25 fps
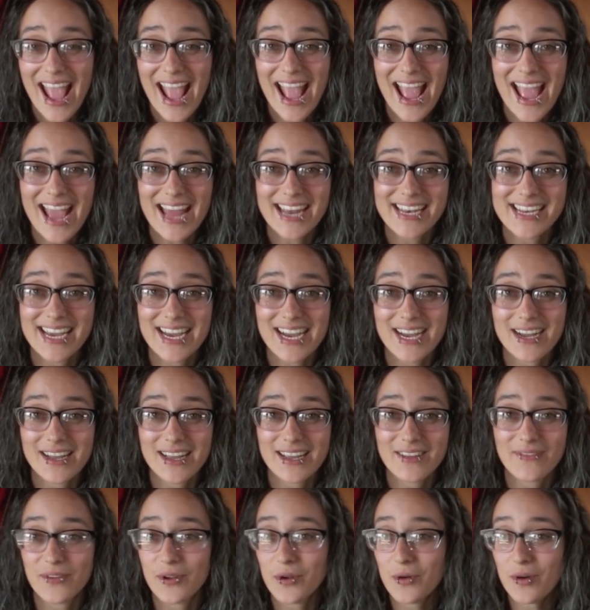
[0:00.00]
And
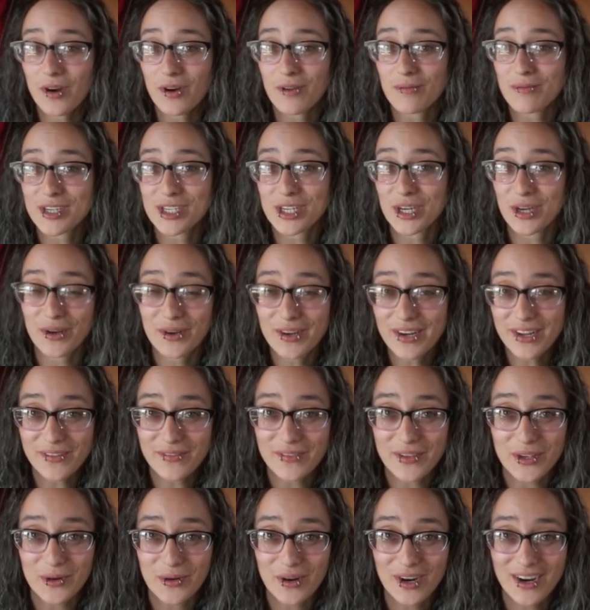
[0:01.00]
if you are a
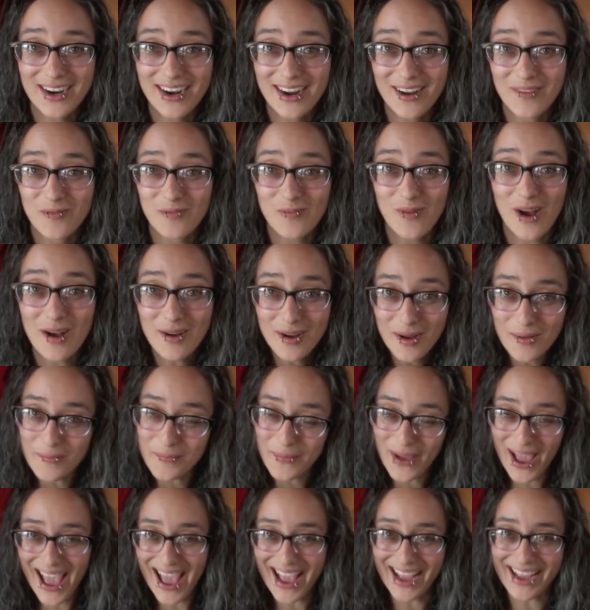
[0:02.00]
returning viewer, welcome
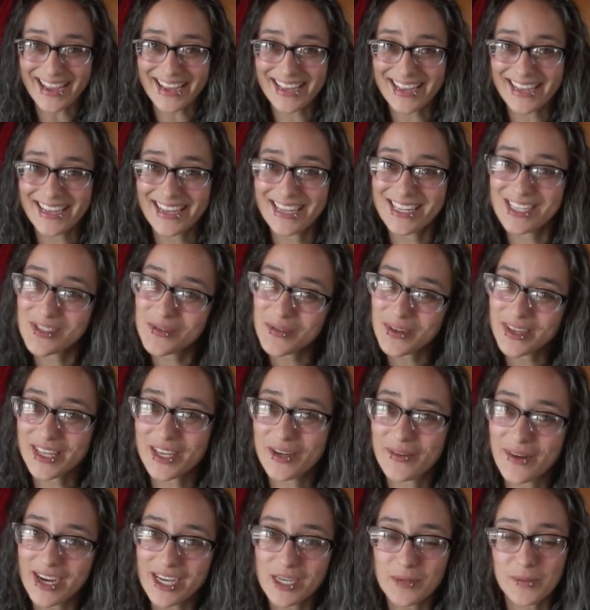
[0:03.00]
back. It's
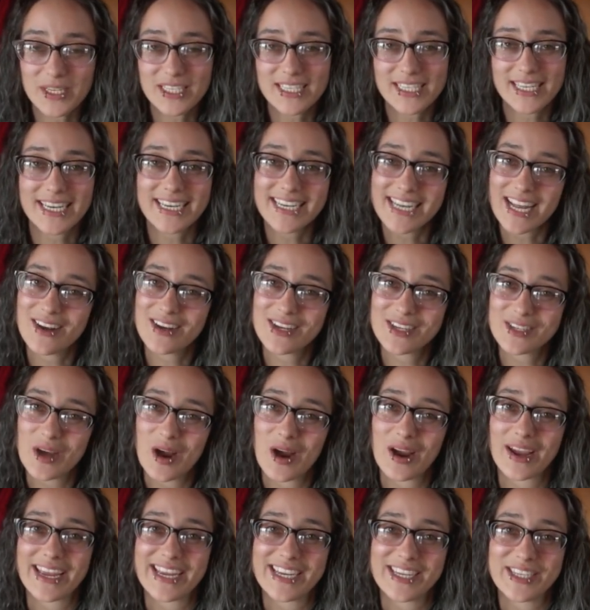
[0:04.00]
really great to be sitting down and
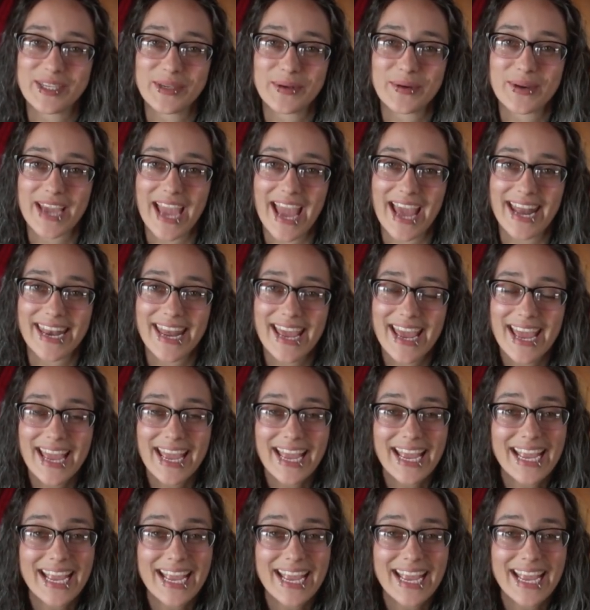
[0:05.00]
talking to you again.